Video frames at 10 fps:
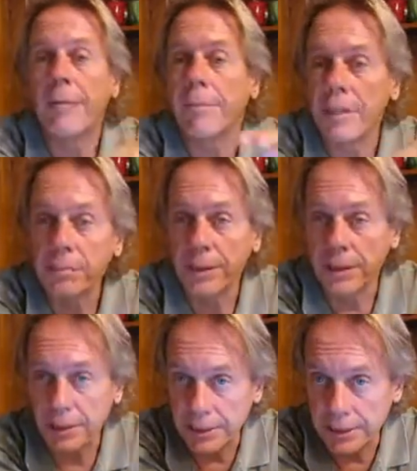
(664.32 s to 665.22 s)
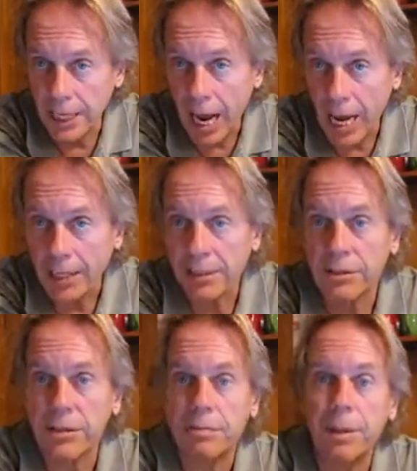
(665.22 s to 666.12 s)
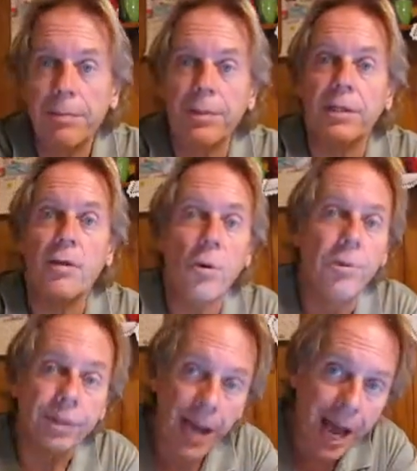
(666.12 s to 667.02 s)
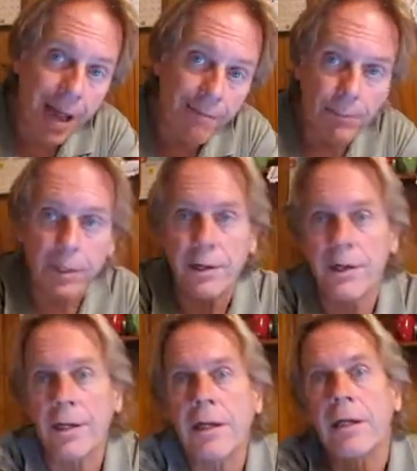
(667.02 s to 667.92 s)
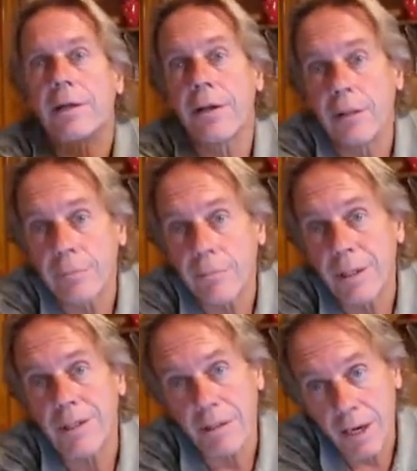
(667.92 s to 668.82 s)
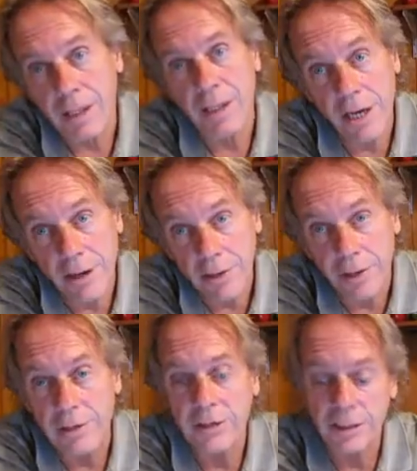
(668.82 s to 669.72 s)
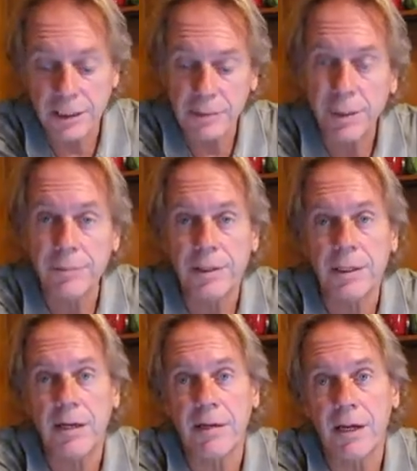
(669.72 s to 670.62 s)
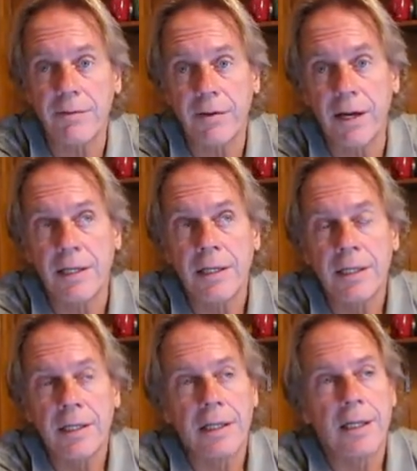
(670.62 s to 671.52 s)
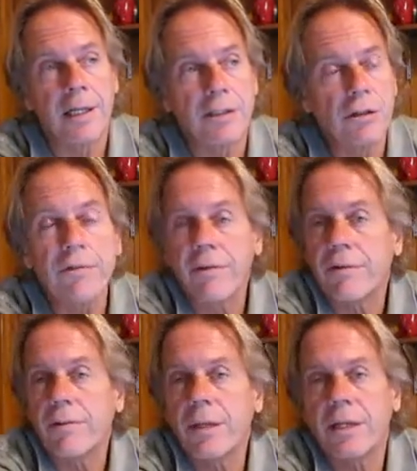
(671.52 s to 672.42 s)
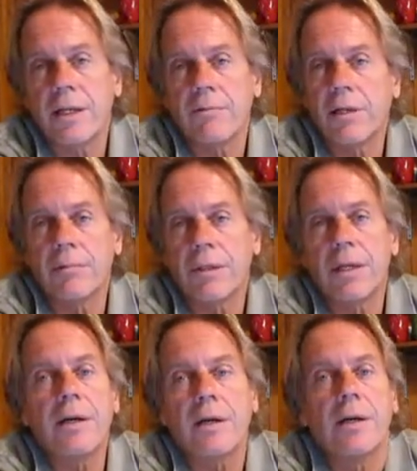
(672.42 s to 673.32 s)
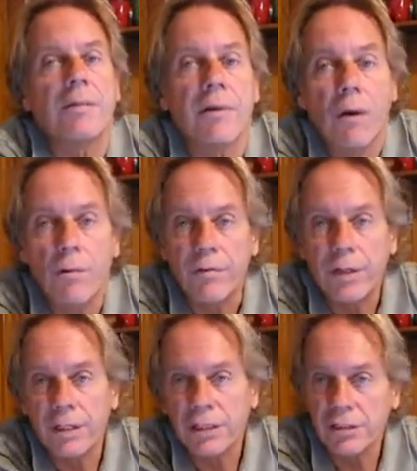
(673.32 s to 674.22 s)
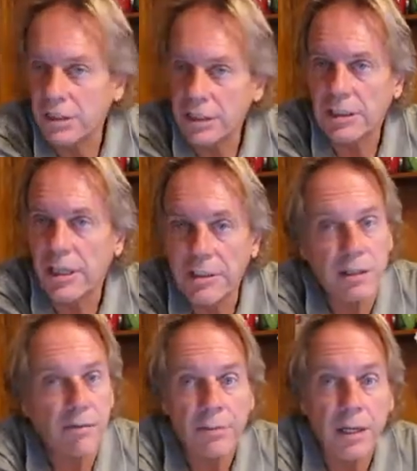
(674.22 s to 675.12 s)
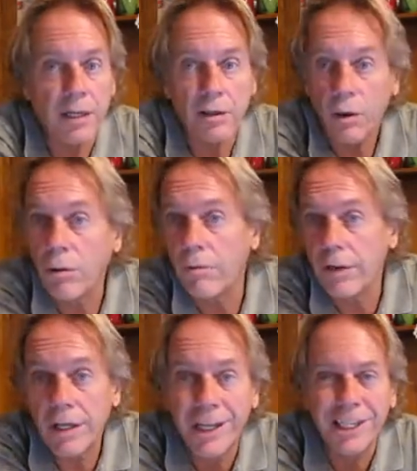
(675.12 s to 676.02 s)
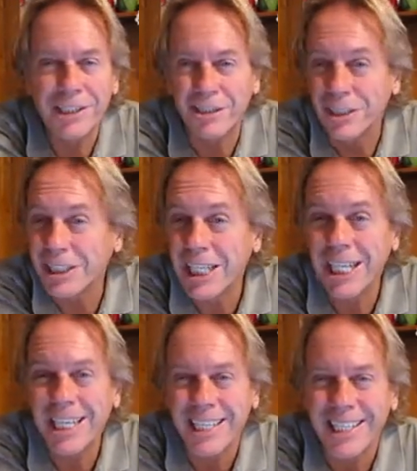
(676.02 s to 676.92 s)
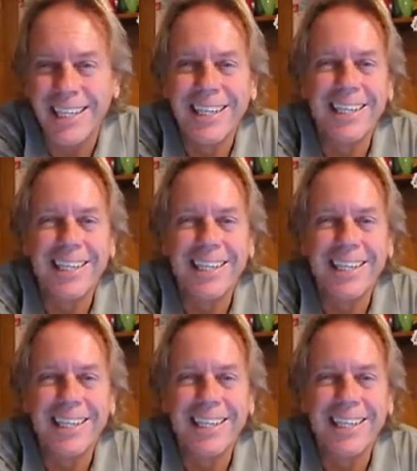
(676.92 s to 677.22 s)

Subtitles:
but this person doesn't die. So there's people that don't die from malaria but are carriers, and these people need identified. And truthfully, if you wanted to get rid of malaria in a whole village, you just test everybody in the whole village or city,